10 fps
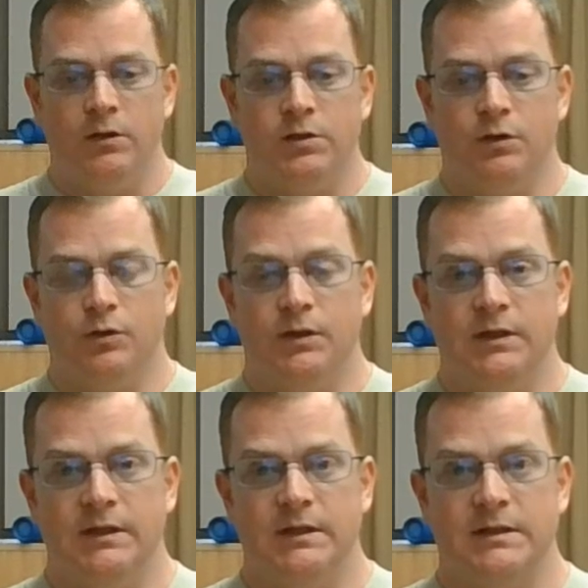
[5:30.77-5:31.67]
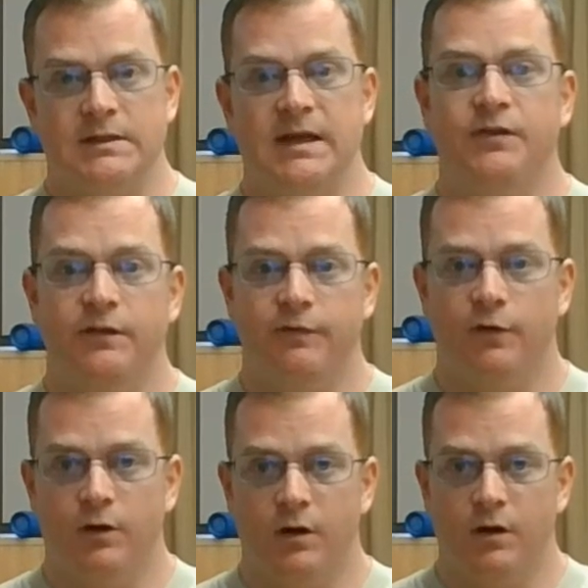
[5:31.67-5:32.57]
So safety
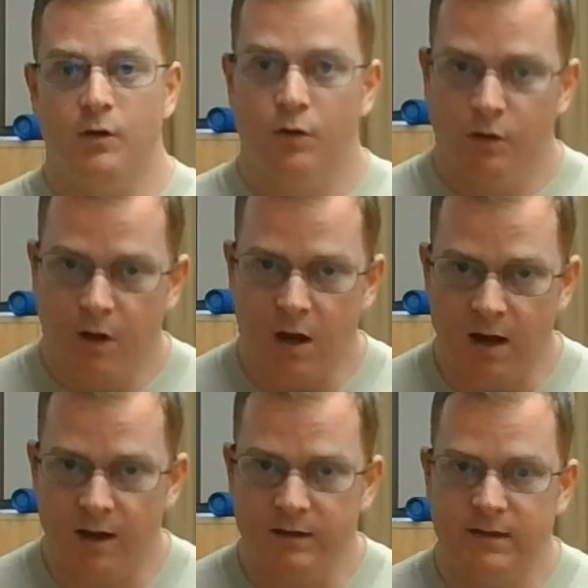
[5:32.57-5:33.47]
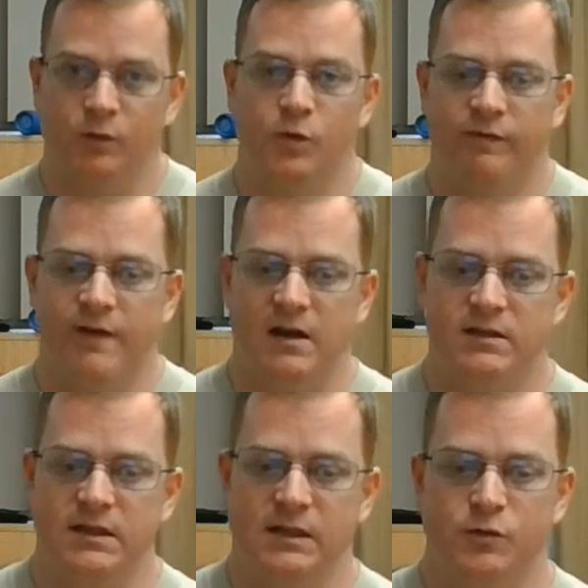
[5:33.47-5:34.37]
for dealing with fire
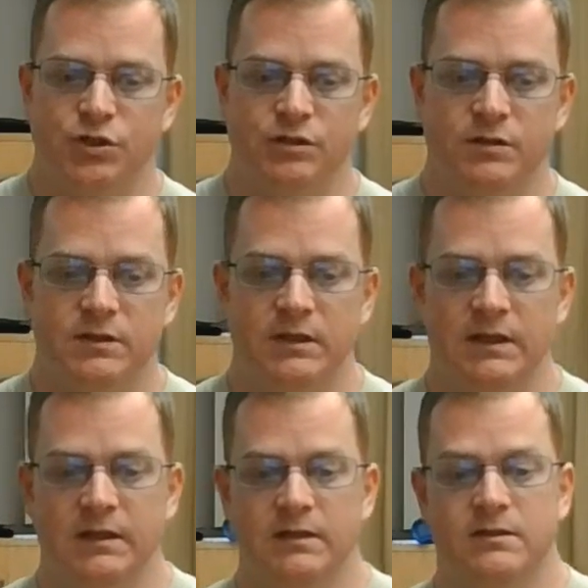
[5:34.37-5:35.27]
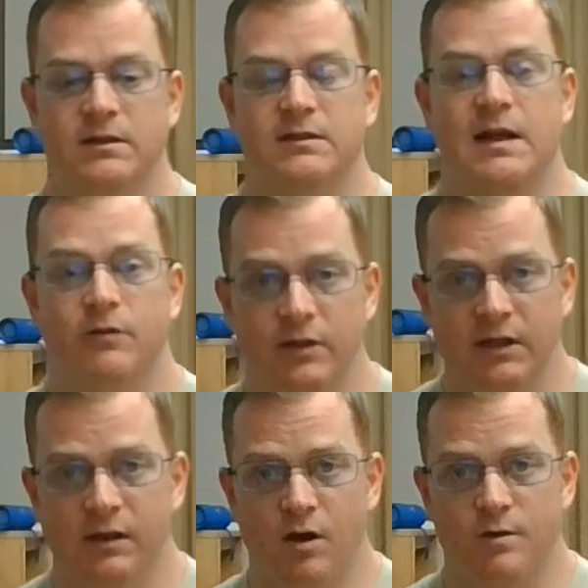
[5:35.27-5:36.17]
extinguishers is sounding
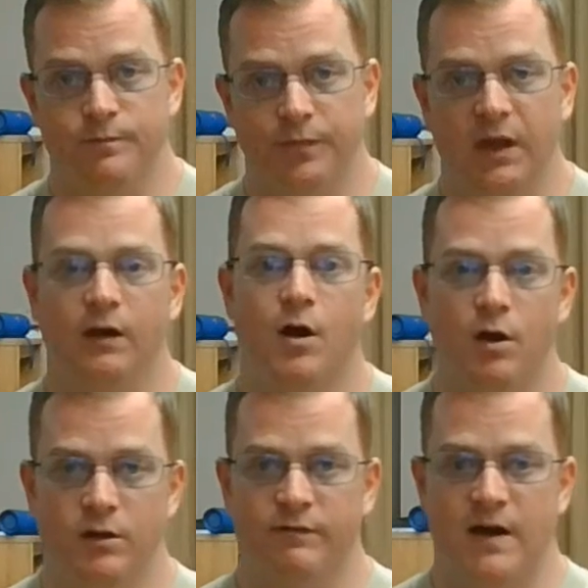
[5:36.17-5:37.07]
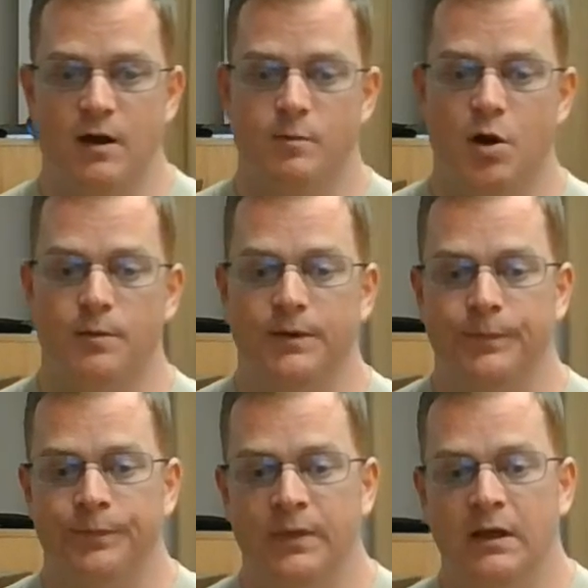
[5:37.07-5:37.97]
the alarm and calling the fire department.
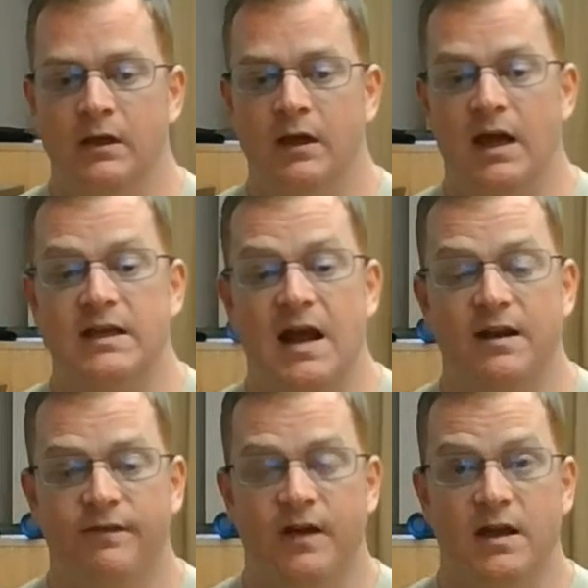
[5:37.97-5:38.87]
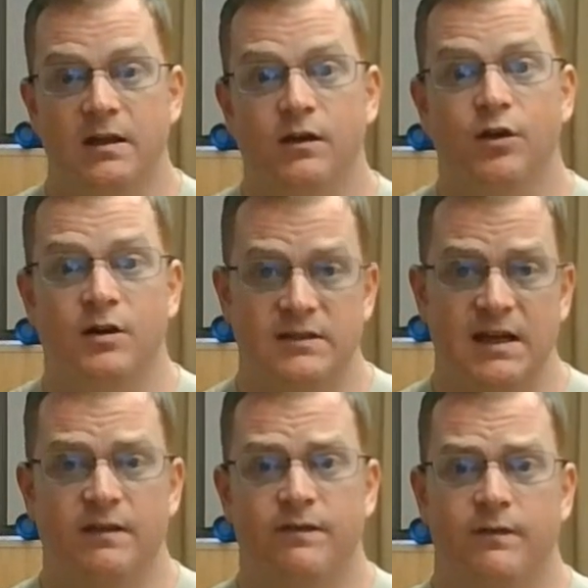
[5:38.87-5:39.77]
Identifying a
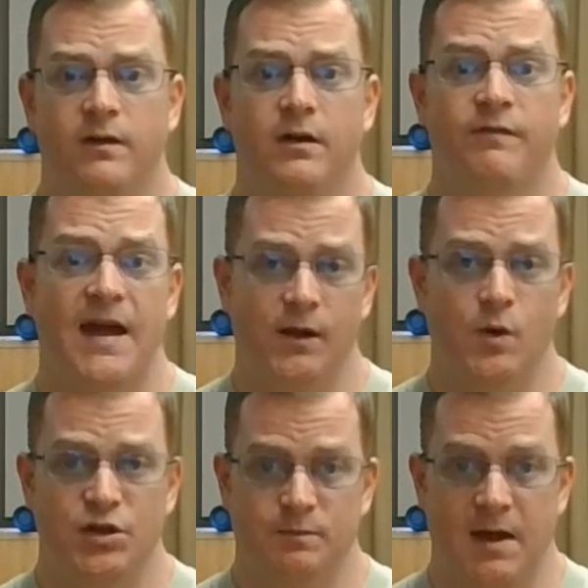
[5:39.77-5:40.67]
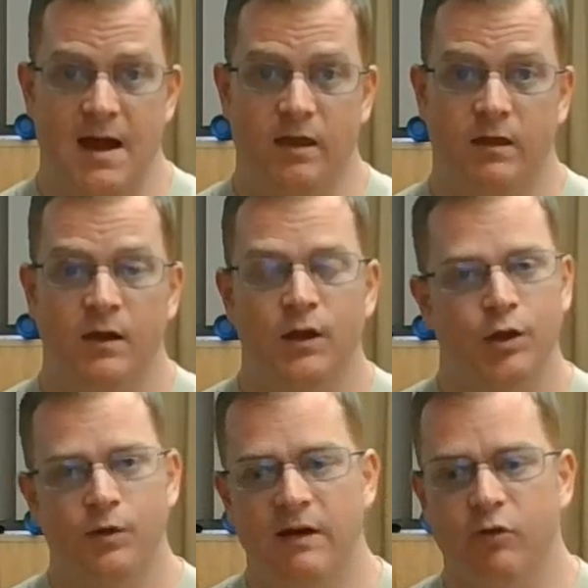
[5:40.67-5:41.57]
safe evacuation path.
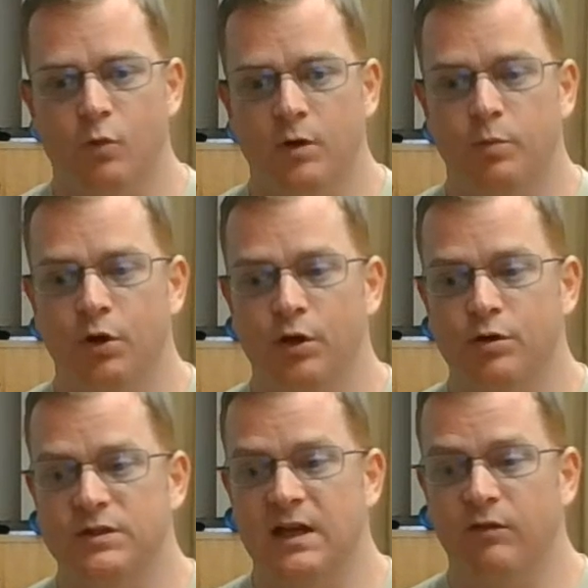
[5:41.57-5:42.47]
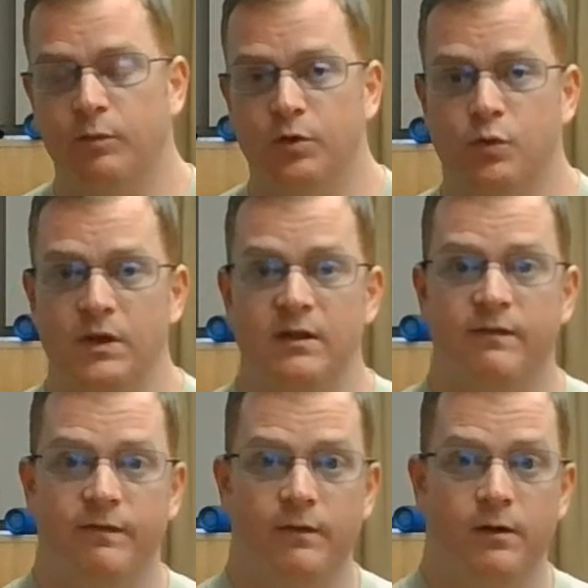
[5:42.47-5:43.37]
You never want to put yourself between the